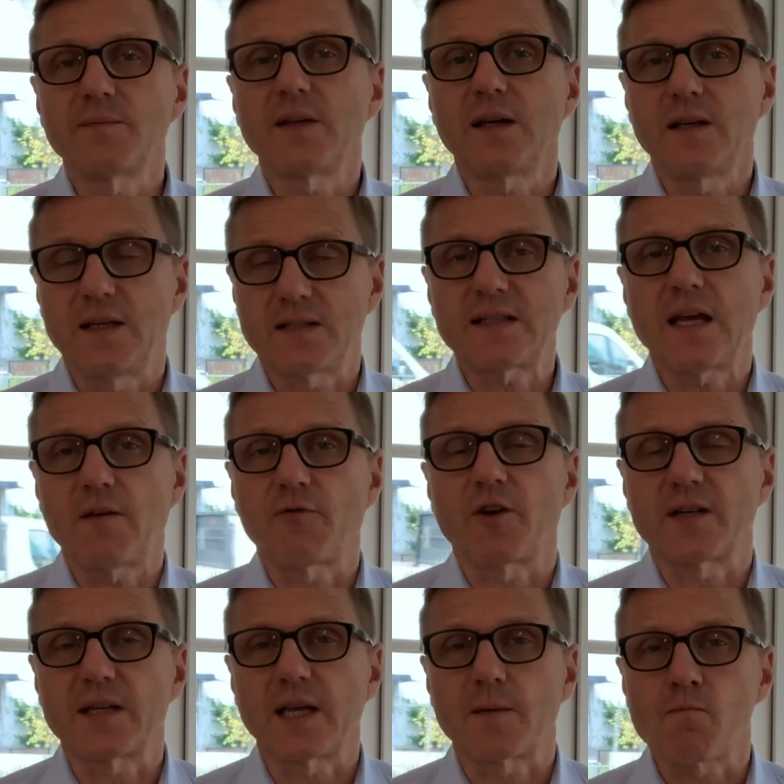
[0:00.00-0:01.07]
is
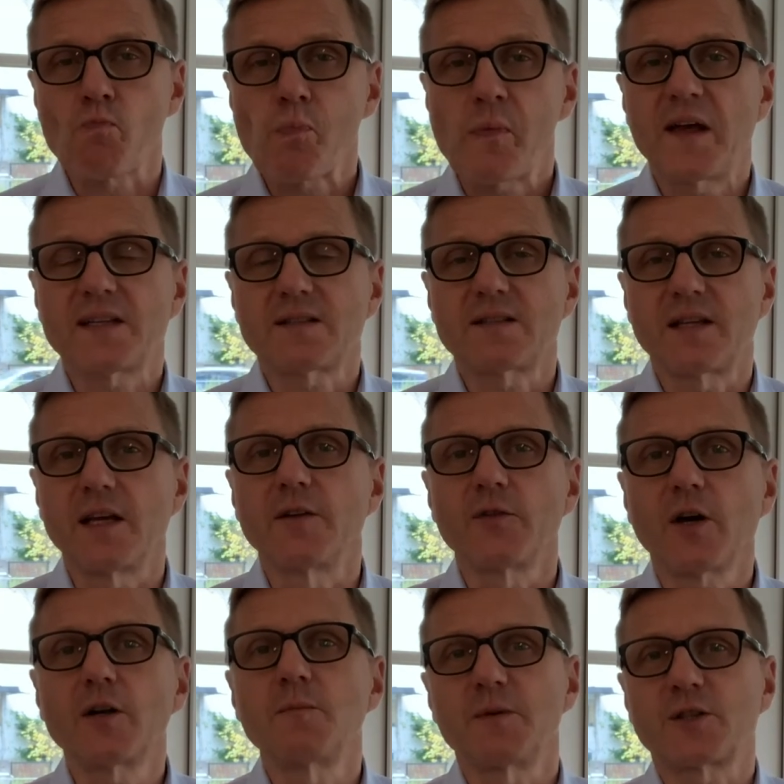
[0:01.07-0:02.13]
everything. That's the
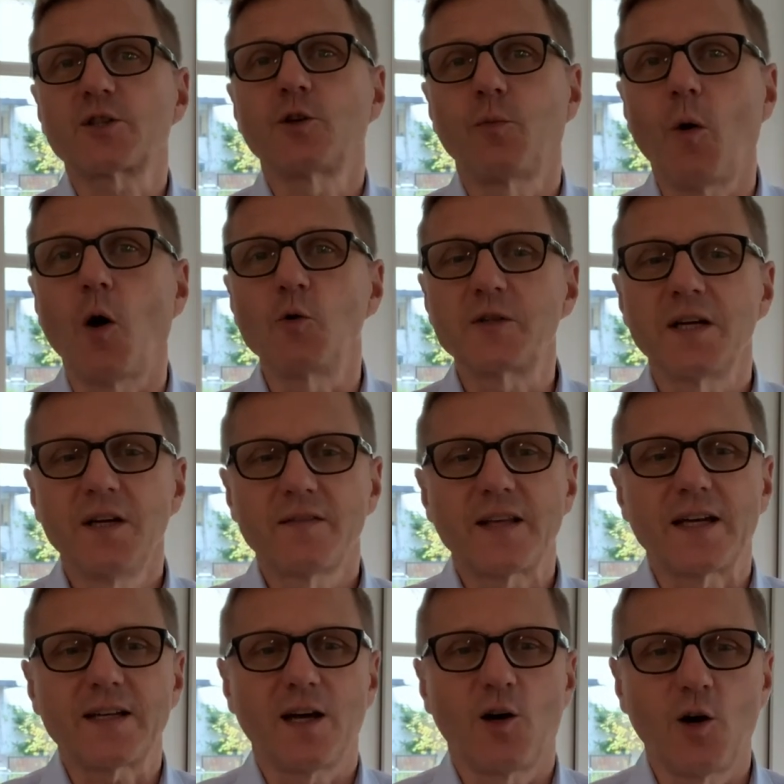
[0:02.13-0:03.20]
anonymous quote
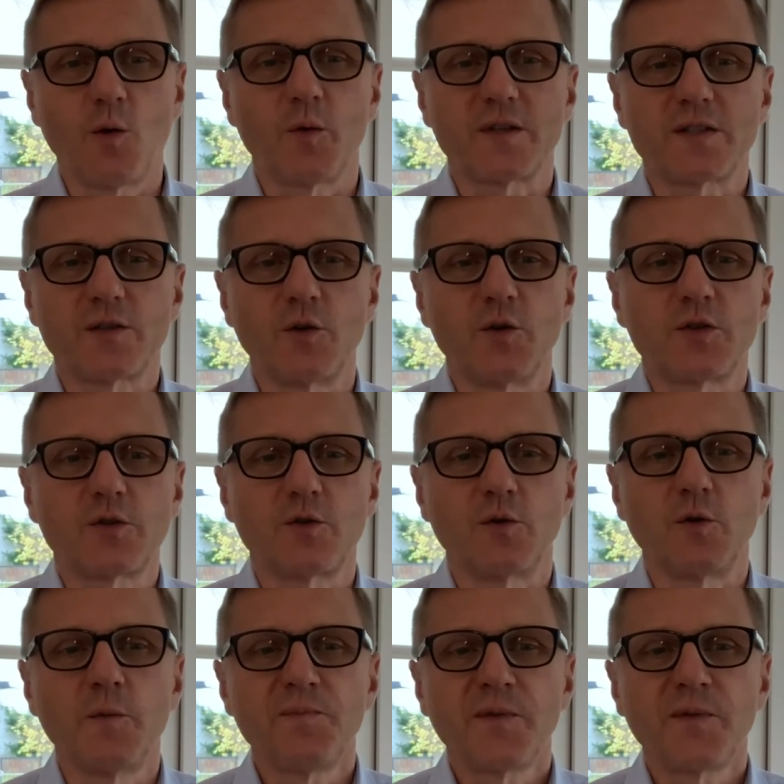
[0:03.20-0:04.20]
that I always used to